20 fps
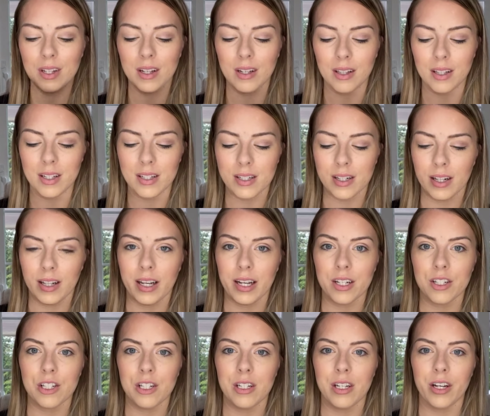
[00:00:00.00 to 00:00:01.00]
this
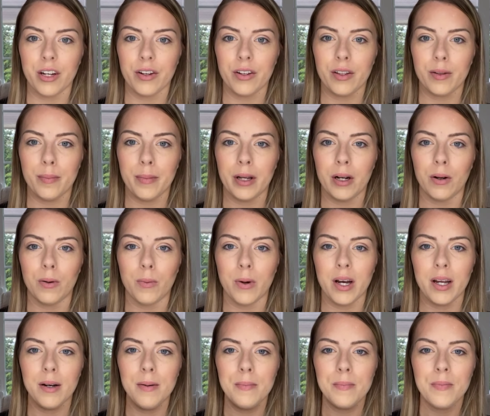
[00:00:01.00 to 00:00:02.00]
collection here, the middle
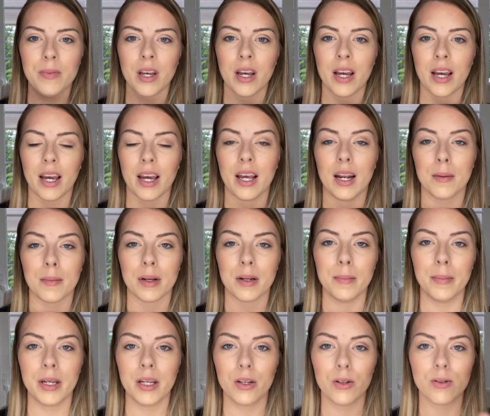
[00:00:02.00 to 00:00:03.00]
one. And I'm going to
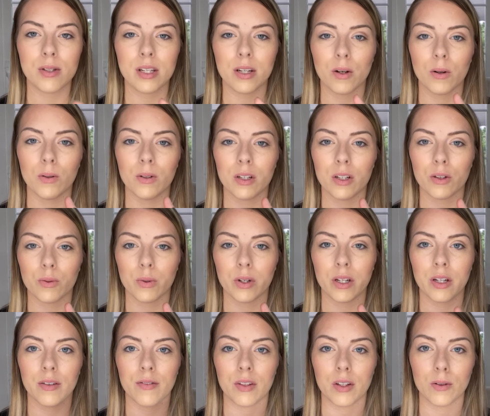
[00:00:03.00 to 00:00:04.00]
be using only 3
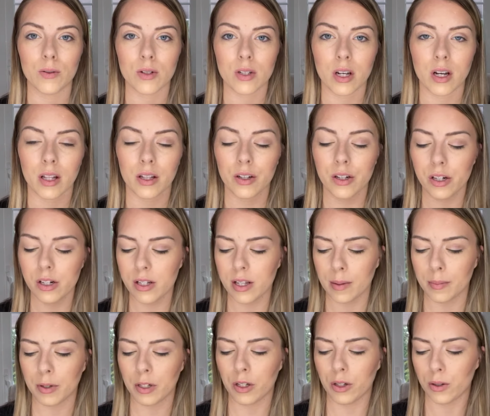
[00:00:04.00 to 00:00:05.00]
of those colors. I'm
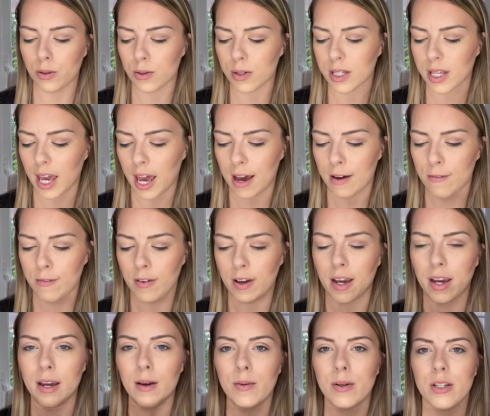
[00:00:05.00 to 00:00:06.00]
going to use
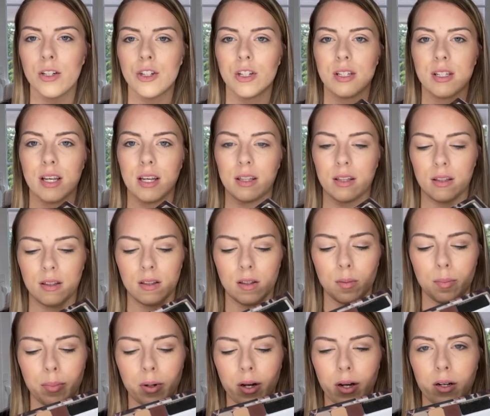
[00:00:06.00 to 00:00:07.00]
Cafe, which is at the
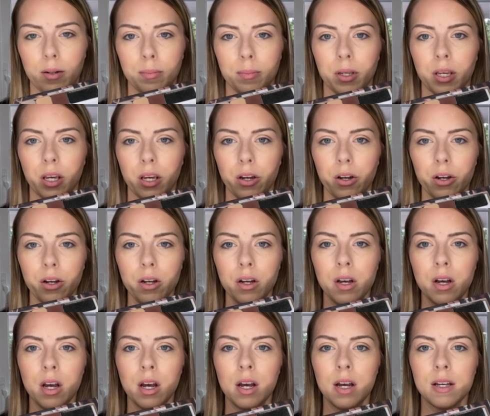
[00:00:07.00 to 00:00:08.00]
bottom here,
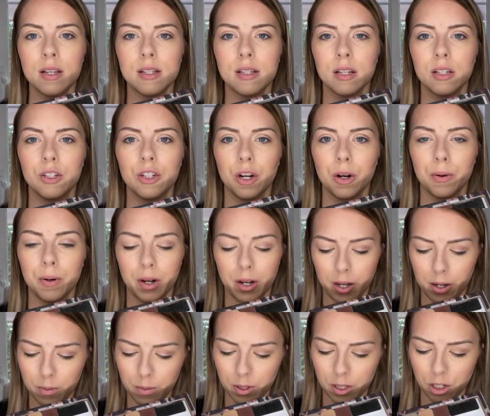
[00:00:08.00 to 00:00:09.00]

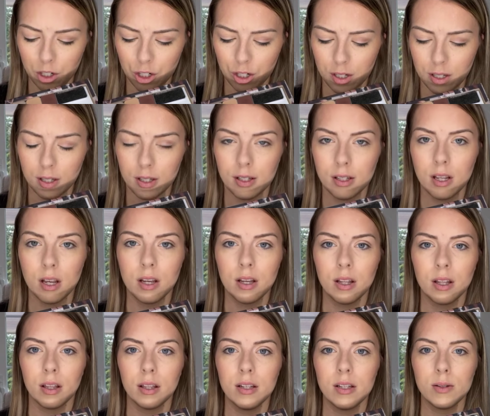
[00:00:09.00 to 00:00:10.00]
Sedona, which is
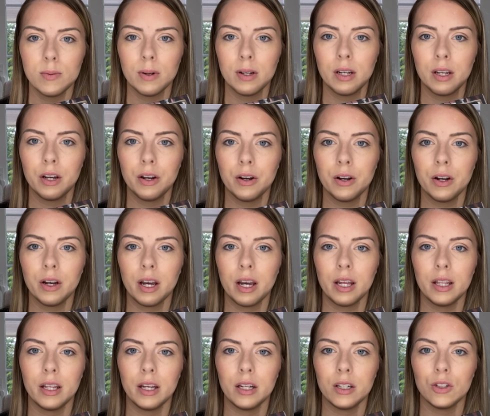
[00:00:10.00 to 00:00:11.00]
this one here,
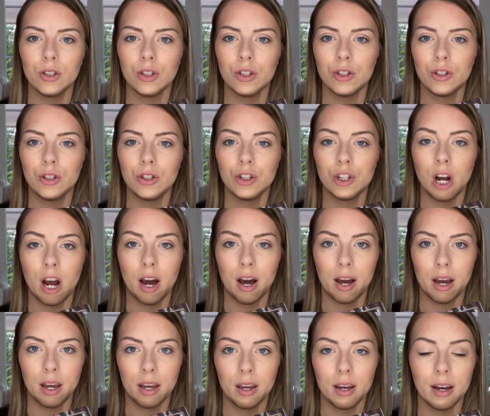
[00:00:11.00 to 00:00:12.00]
and then
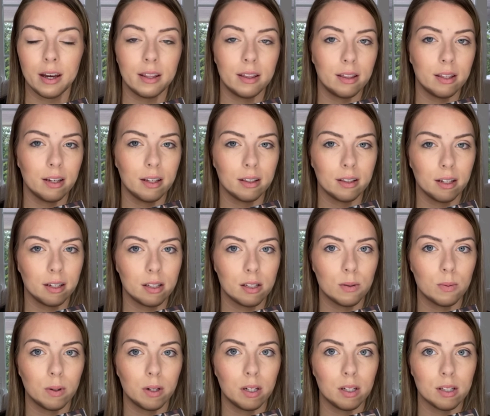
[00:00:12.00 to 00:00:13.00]
Chai. I think that's
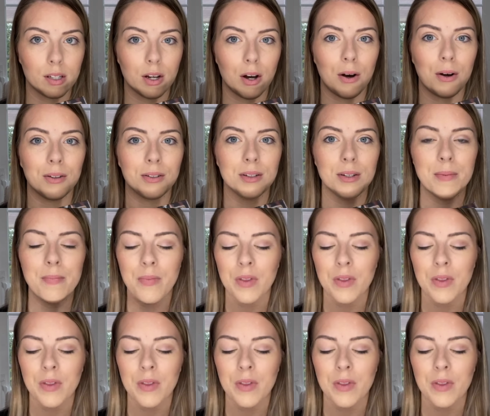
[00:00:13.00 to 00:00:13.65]
what it's called.